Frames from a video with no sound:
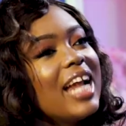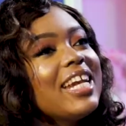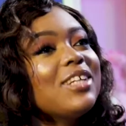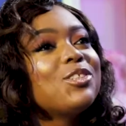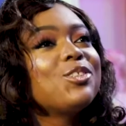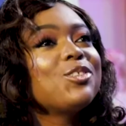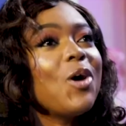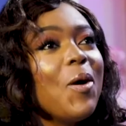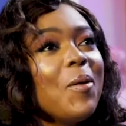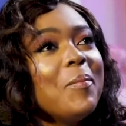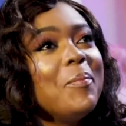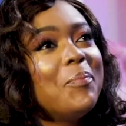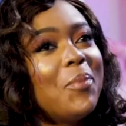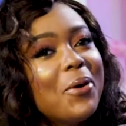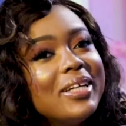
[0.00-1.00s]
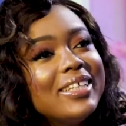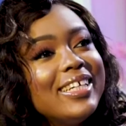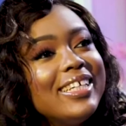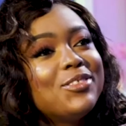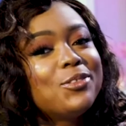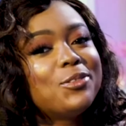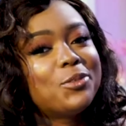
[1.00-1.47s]
And then
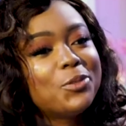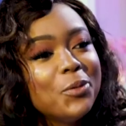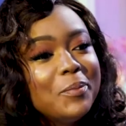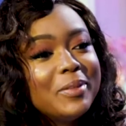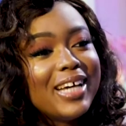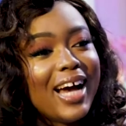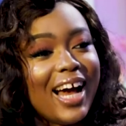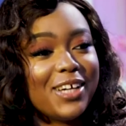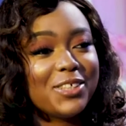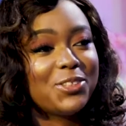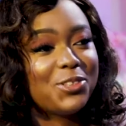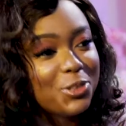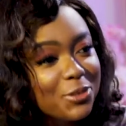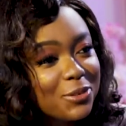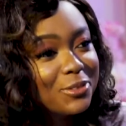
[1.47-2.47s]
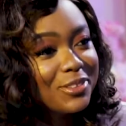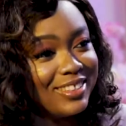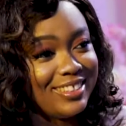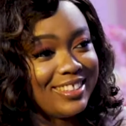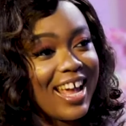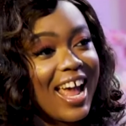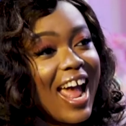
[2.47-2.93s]
somebody zoomed her shoes,
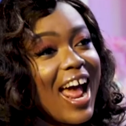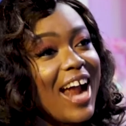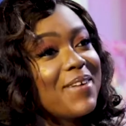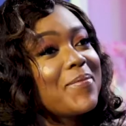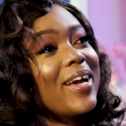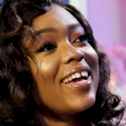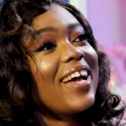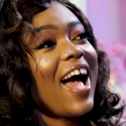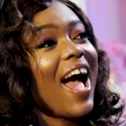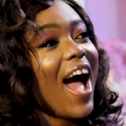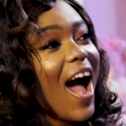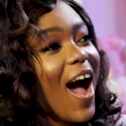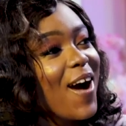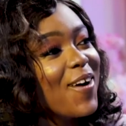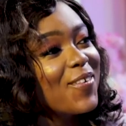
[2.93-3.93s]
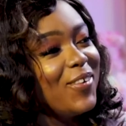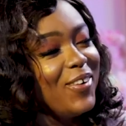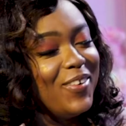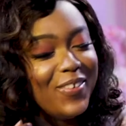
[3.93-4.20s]
and I'm like, how?